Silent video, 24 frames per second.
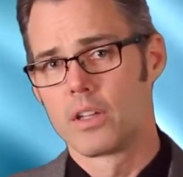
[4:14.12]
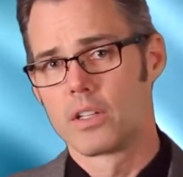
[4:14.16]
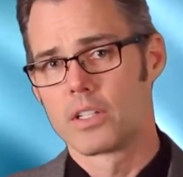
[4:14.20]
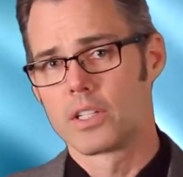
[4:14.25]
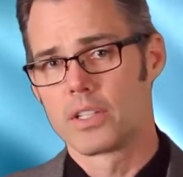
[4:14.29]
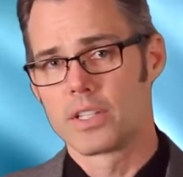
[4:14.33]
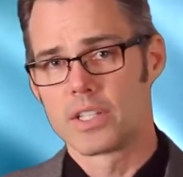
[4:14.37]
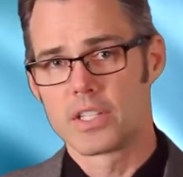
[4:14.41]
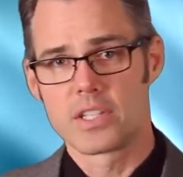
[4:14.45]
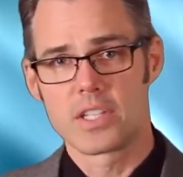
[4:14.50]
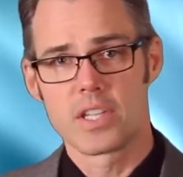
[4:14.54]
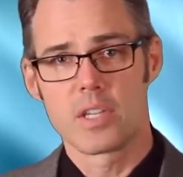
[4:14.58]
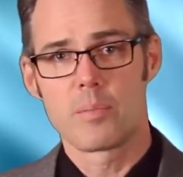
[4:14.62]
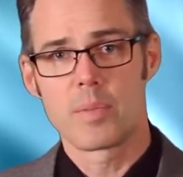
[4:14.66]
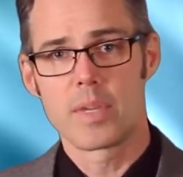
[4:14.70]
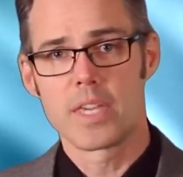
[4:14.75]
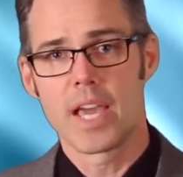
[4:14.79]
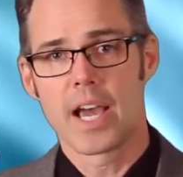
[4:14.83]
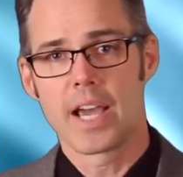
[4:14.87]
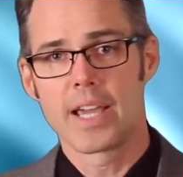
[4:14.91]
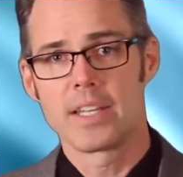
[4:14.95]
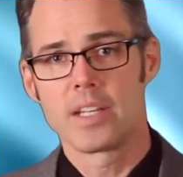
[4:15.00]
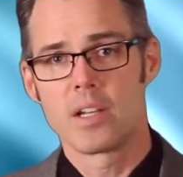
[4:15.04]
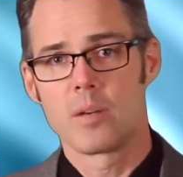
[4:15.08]
to the
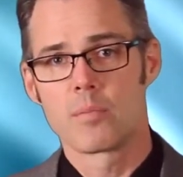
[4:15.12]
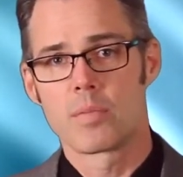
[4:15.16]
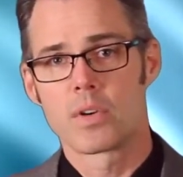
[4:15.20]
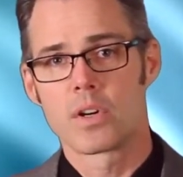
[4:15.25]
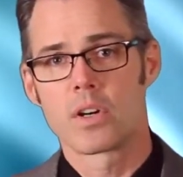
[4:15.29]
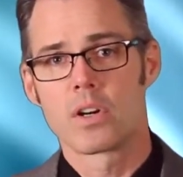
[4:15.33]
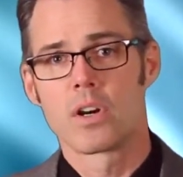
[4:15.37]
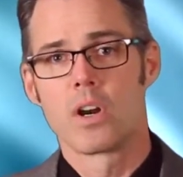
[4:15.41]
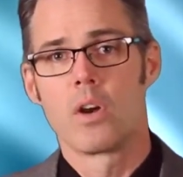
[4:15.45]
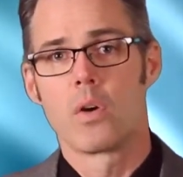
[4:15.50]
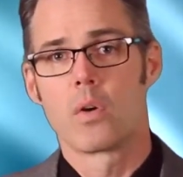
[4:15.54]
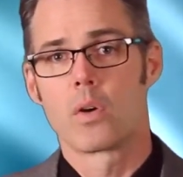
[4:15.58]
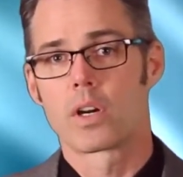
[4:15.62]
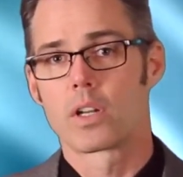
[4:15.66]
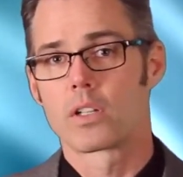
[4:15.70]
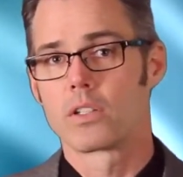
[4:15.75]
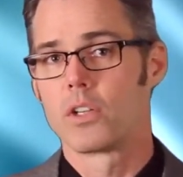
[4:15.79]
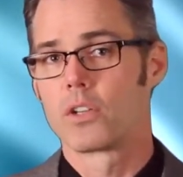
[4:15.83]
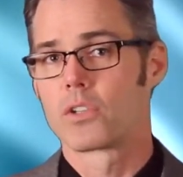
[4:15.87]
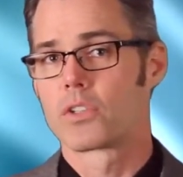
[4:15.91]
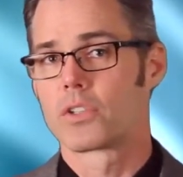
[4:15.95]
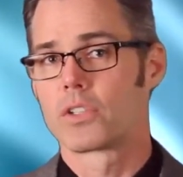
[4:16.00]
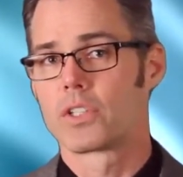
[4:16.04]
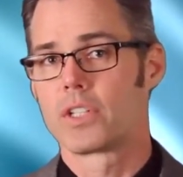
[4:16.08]
CPI number or
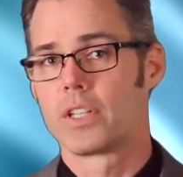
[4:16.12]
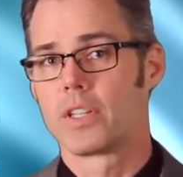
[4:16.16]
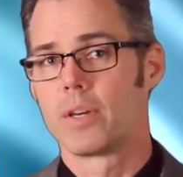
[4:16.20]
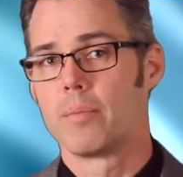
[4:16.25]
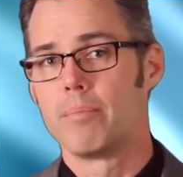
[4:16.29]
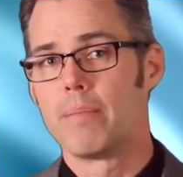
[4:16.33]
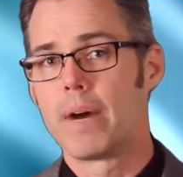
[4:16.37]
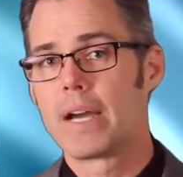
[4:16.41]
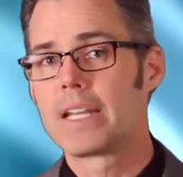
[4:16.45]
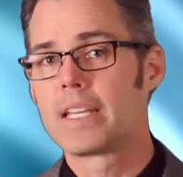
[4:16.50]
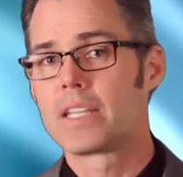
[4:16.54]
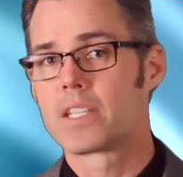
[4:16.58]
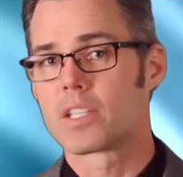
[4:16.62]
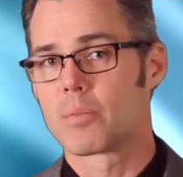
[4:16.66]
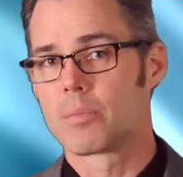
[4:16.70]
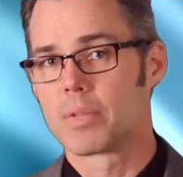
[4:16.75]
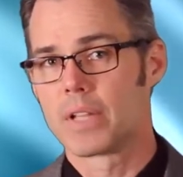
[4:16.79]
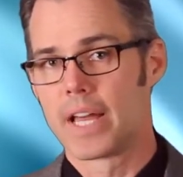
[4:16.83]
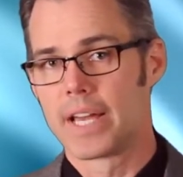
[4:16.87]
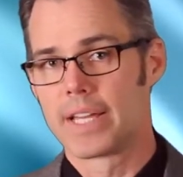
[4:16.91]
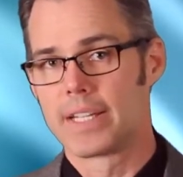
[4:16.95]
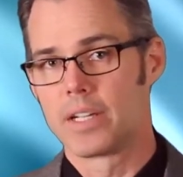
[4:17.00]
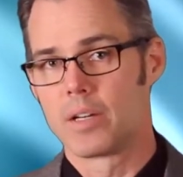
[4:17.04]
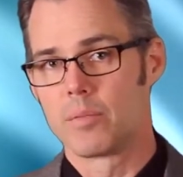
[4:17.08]
closer to the money
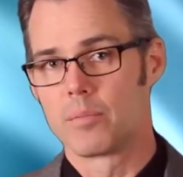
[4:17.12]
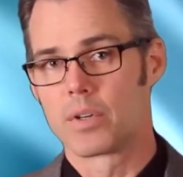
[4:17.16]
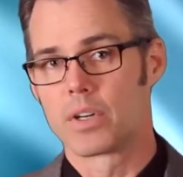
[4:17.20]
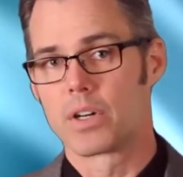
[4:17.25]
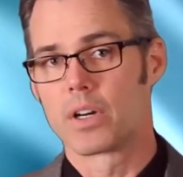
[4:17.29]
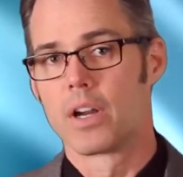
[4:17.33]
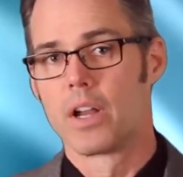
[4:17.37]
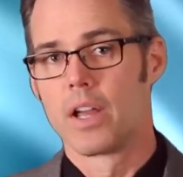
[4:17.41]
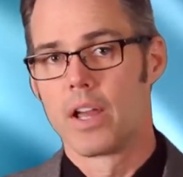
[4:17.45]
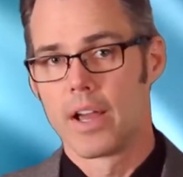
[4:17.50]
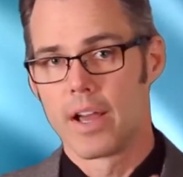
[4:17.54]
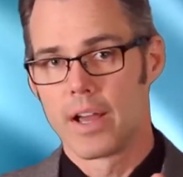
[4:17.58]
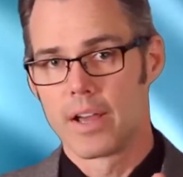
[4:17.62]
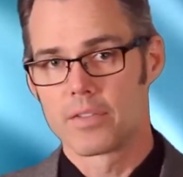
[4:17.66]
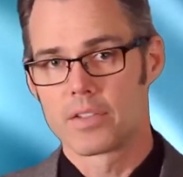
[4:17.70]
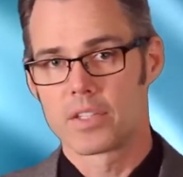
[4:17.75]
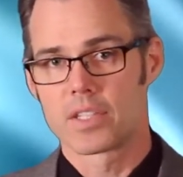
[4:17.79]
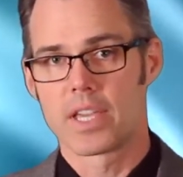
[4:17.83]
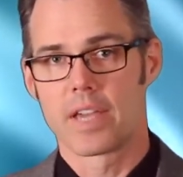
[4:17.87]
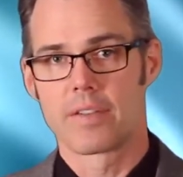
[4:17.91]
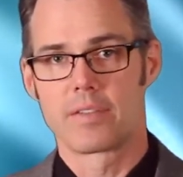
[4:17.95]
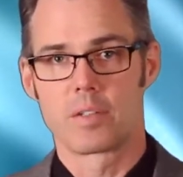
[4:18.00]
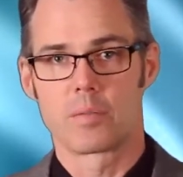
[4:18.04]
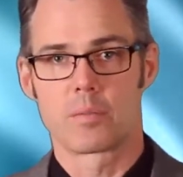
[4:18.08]
supply number of
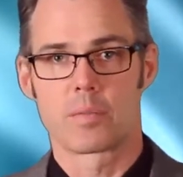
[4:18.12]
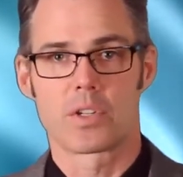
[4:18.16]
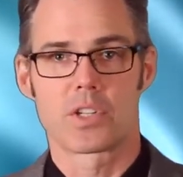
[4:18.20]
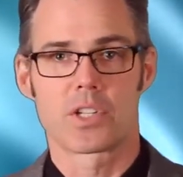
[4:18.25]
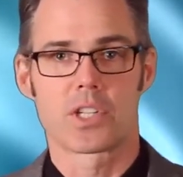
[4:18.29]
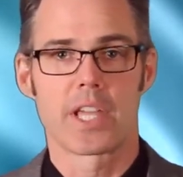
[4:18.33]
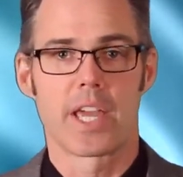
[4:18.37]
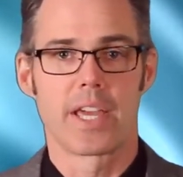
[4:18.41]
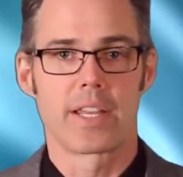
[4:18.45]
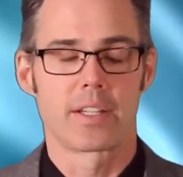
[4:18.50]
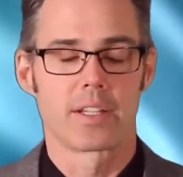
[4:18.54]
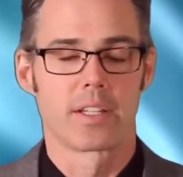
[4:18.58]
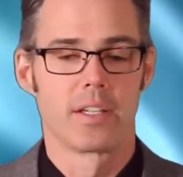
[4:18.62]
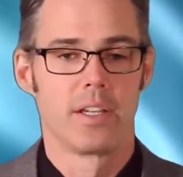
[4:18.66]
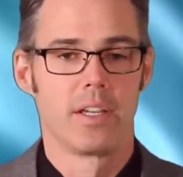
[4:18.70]
7%.